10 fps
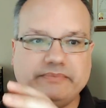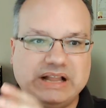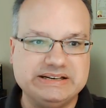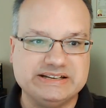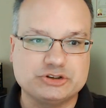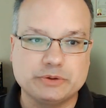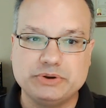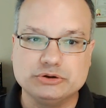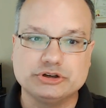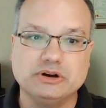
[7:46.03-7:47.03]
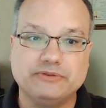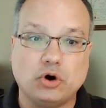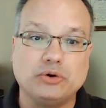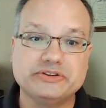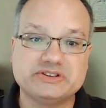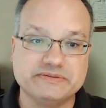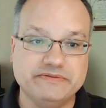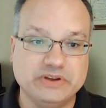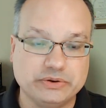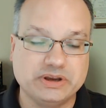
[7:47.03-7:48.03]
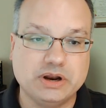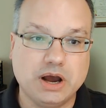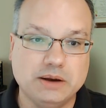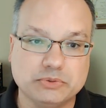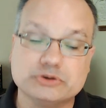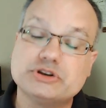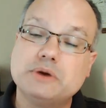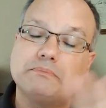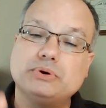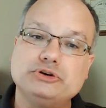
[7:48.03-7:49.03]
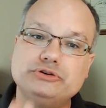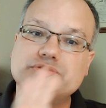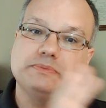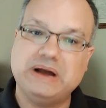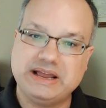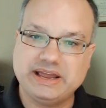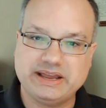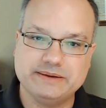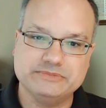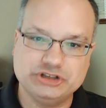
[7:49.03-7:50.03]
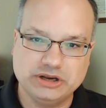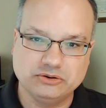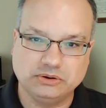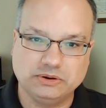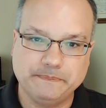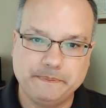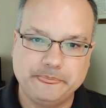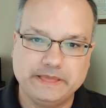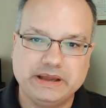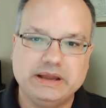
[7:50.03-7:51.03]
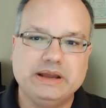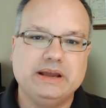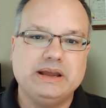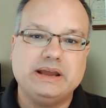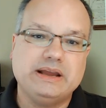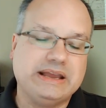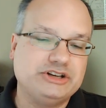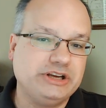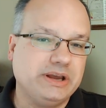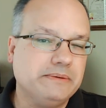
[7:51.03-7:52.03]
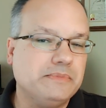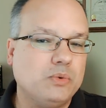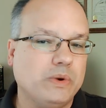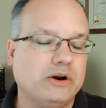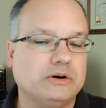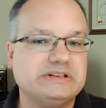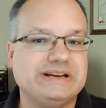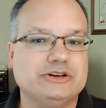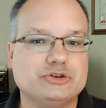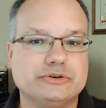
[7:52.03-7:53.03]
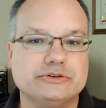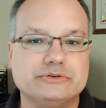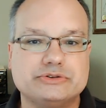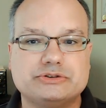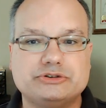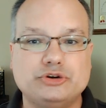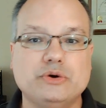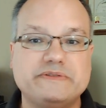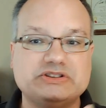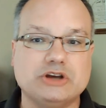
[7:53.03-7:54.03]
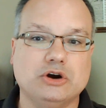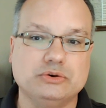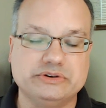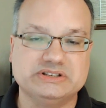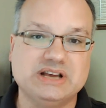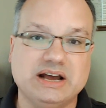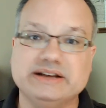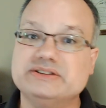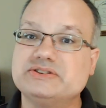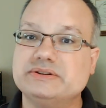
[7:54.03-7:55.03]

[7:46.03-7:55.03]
and distribution of all the civilian Hummers produced by A M General. G M went on to introduce two of its own designs,